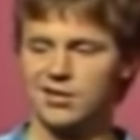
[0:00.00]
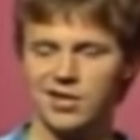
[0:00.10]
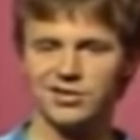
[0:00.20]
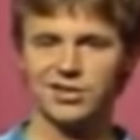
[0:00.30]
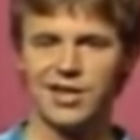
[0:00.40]

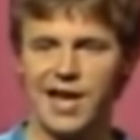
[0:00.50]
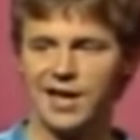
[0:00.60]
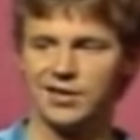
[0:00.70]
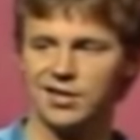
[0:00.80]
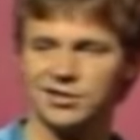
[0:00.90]
And there's a
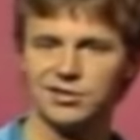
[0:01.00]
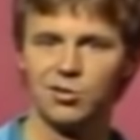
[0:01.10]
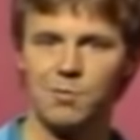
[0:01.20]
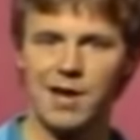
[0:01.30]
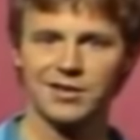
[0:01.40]
guy, there's
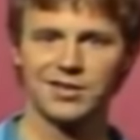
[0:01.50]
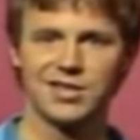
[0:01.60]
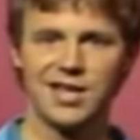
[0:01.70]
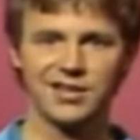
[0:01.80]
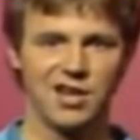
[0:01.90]
his little mouth.
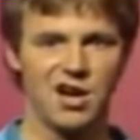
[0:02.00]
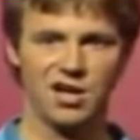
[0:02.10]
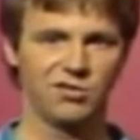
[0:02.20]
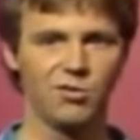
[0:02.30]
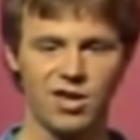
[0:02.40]
He's like
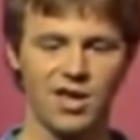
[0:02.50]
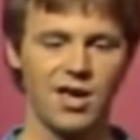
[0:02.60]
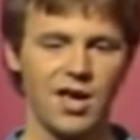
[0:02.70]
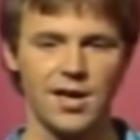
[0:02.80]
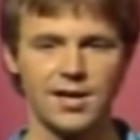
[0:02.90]
talking,
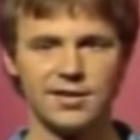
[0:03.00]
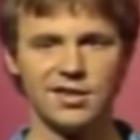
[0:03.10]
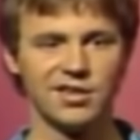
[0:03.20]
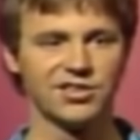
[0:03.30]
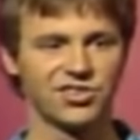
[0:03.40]
okay?
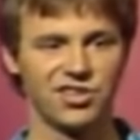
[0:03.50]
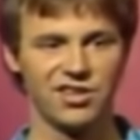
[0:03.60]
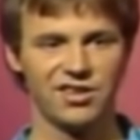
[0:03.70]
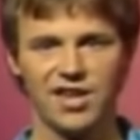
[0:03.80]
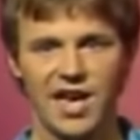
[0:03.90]
And then there's
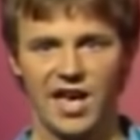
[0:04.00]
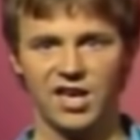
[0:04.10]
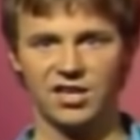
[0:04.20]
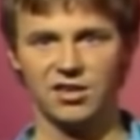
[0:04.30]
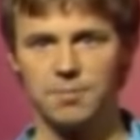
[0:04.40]
another
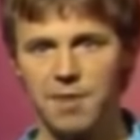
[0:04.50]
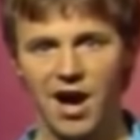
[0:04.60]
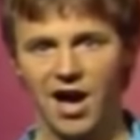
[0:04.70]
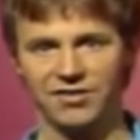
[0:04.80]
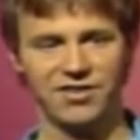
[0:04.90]
guy in the
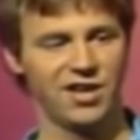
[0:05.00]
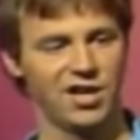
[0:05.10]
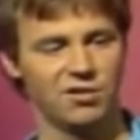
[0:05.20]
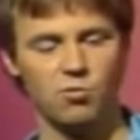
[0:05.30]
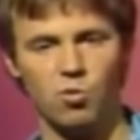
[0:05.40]
bar
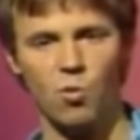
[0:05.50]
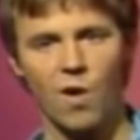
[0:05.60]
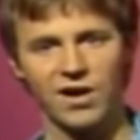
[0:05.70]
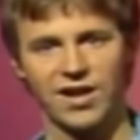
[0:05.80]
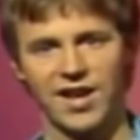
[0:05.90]
there
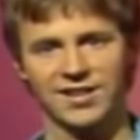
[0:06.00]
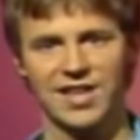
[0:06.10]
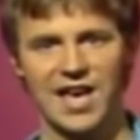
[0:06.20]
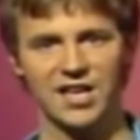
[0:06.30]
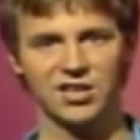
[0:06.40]
walking
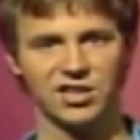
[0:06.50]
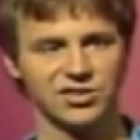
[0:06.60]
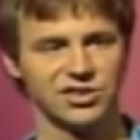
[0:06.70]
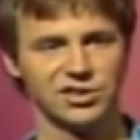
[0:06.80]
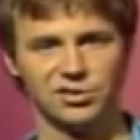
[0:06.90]
like that. You
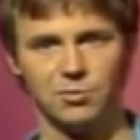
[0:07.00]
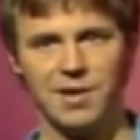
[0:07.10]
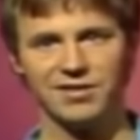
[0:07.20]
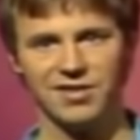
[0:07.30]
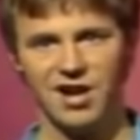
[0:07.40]
can see his
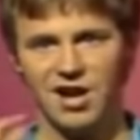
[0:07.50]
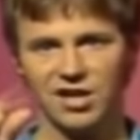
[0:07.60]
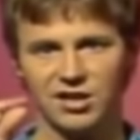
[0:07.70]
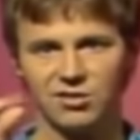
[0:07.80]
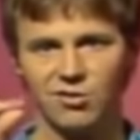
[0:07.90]
little mouth
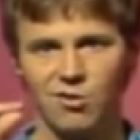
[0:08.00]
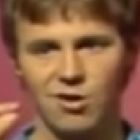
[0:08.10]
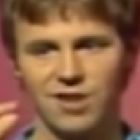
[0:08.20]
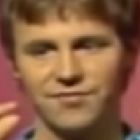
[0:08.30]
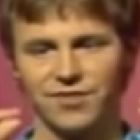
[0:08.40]
talking, you
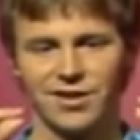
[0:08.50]
know?